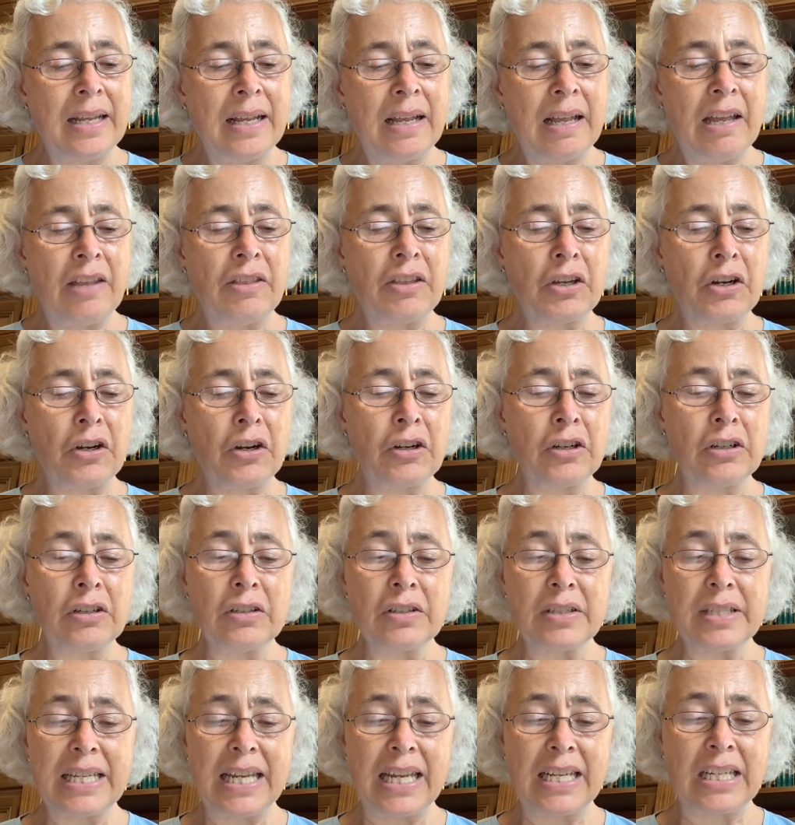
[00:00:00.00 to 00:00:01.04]
and the
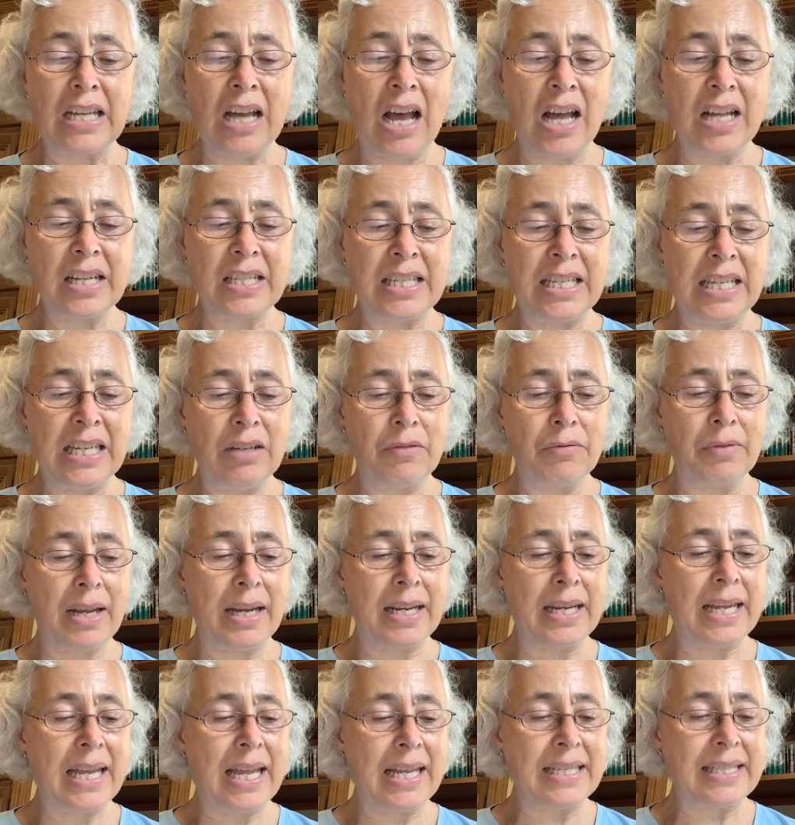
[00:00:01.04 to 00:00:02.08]
girls had got tea
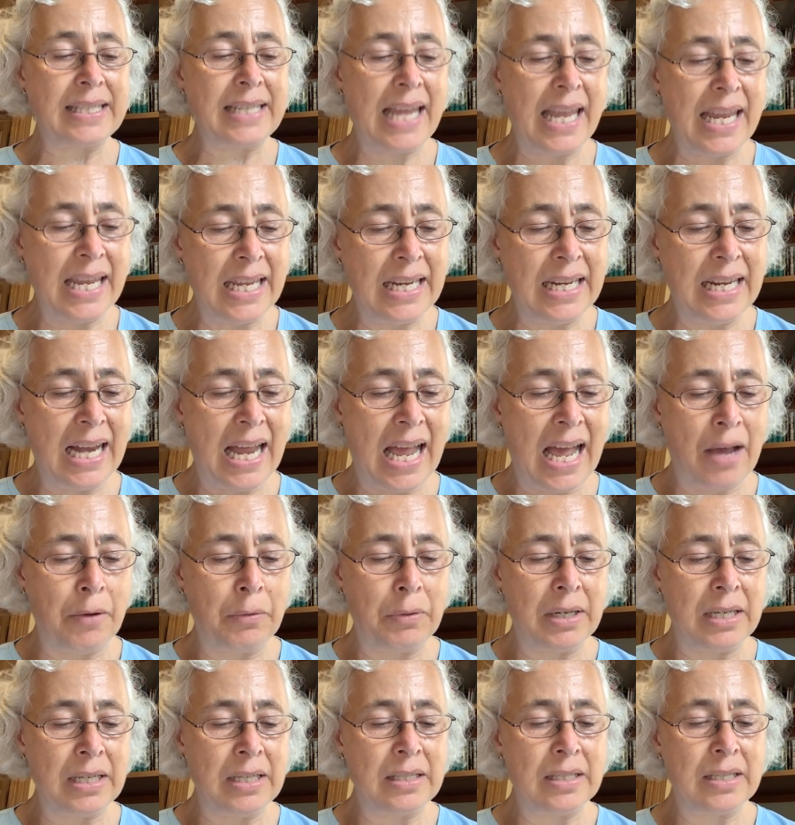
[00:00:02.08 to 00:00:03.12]
ready and taken it out
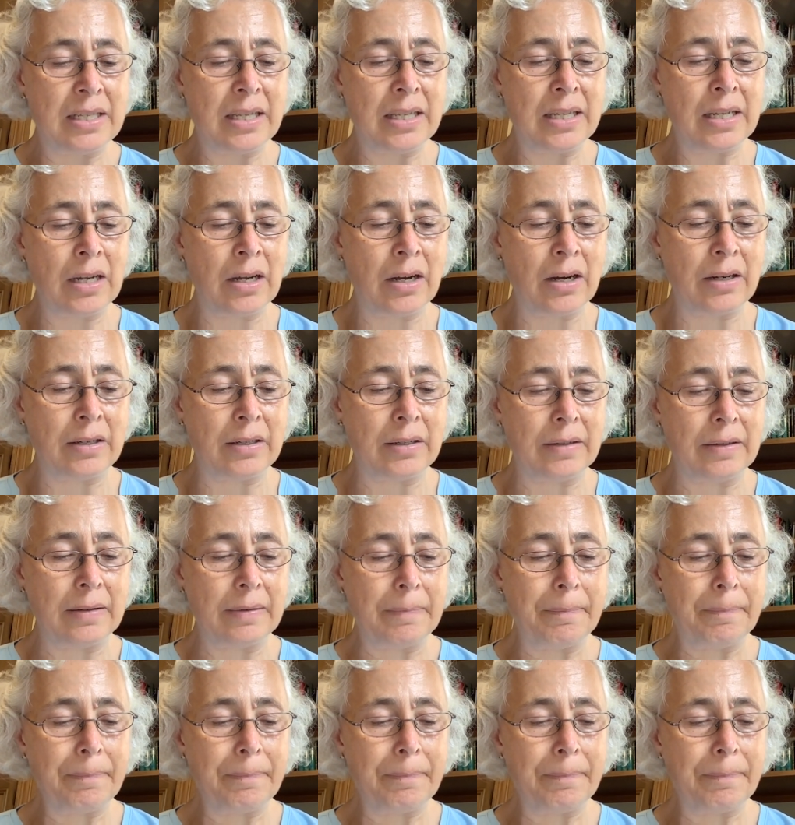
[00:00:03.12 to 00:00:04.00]
into the garden.